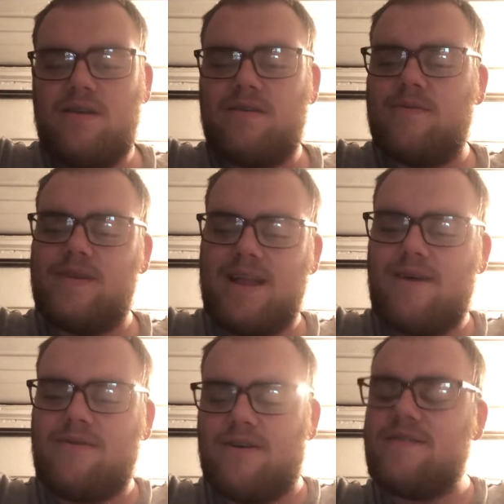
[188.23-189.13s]
So we
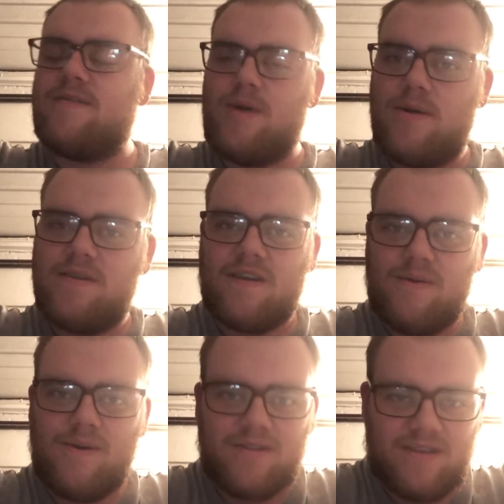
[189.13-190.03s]
now got Samoa
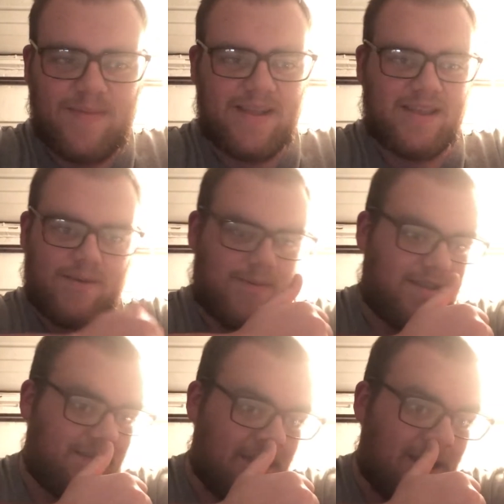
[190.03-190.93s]
Joe on SmackDown,
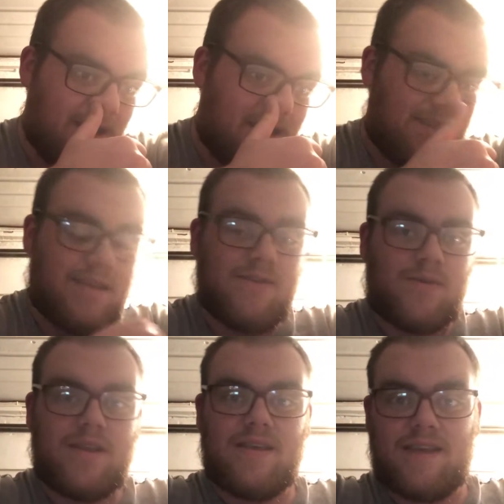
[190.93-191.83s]
which this is
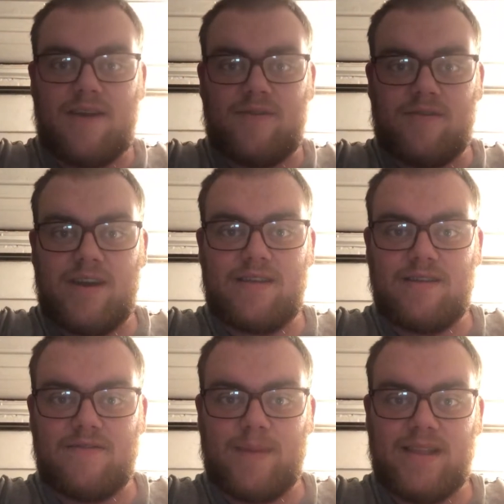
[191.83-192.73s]
one of the saving
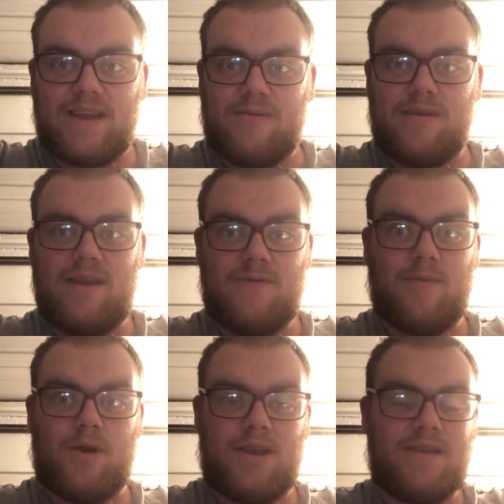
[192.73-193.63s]
graces of SmackDown, if
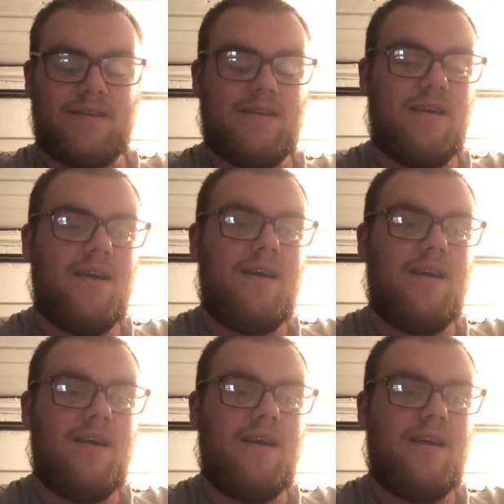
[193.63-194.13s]
I'm honest.